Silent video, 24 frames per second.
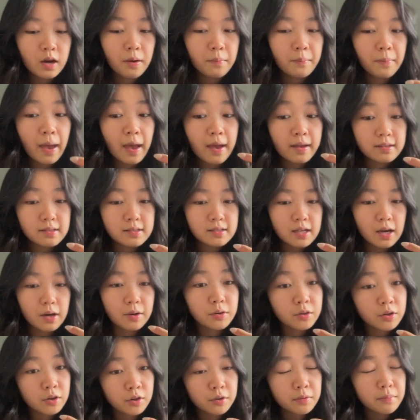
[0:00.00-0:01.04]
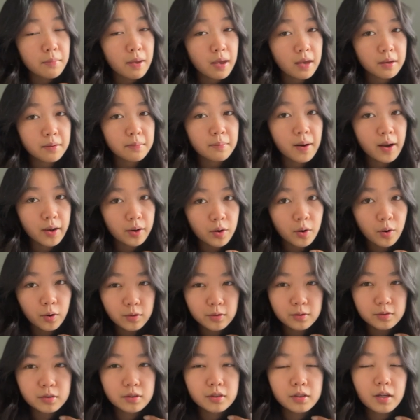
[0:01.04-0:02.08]
hence I could make my
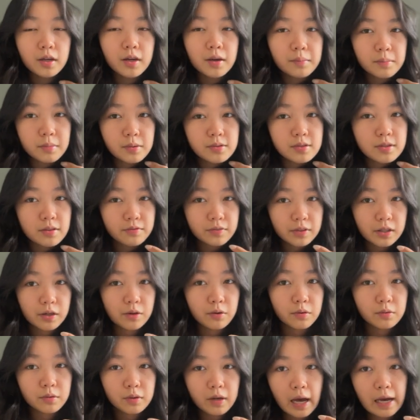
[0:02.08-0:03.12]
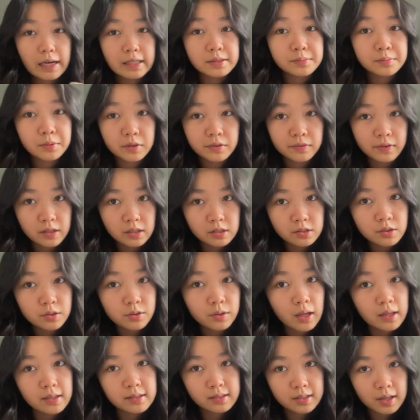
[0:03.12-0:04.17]
own music video as professional
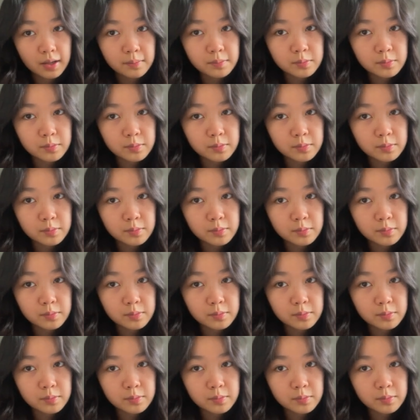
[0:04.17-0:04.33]
as them.